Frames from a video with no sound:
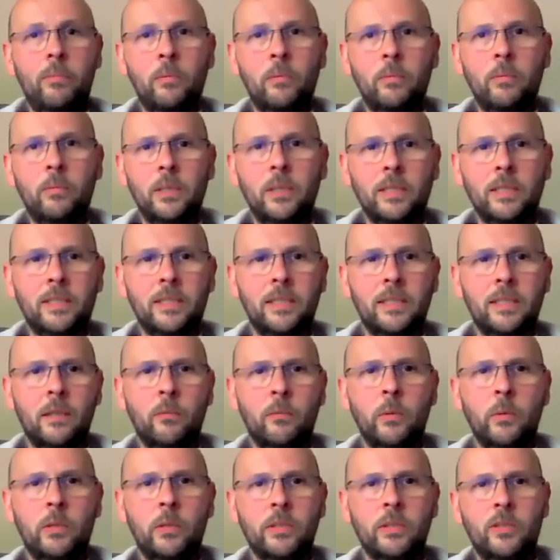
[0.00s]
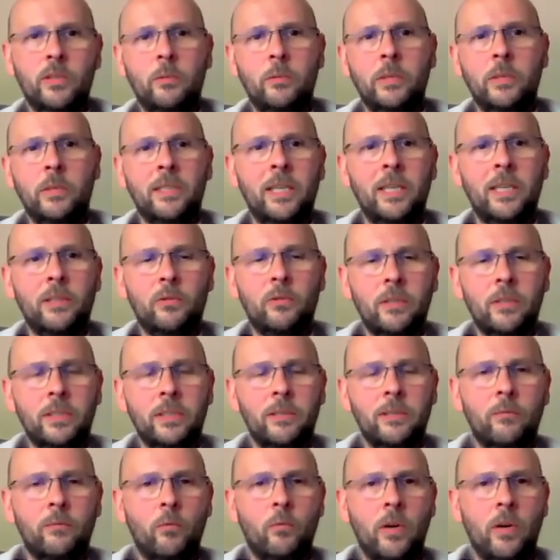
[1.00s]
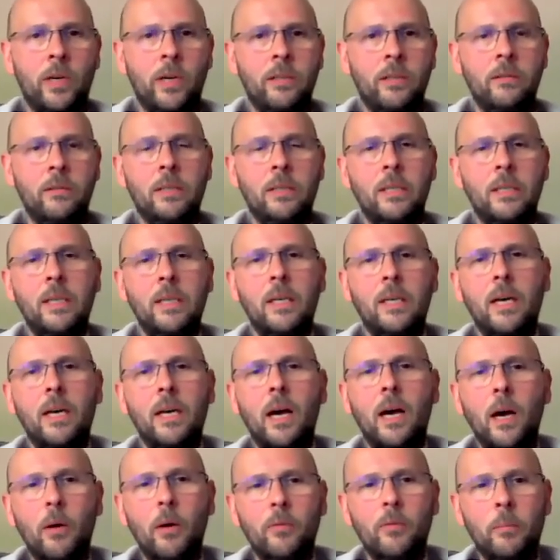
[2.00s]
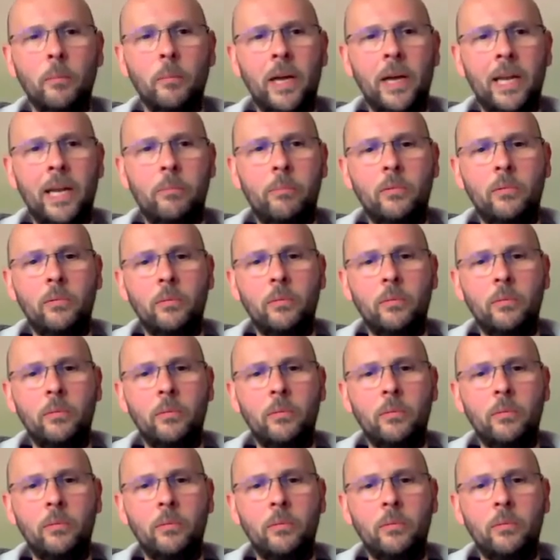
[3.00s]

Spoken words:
but we were consuming data at a different rate for Bad Apple.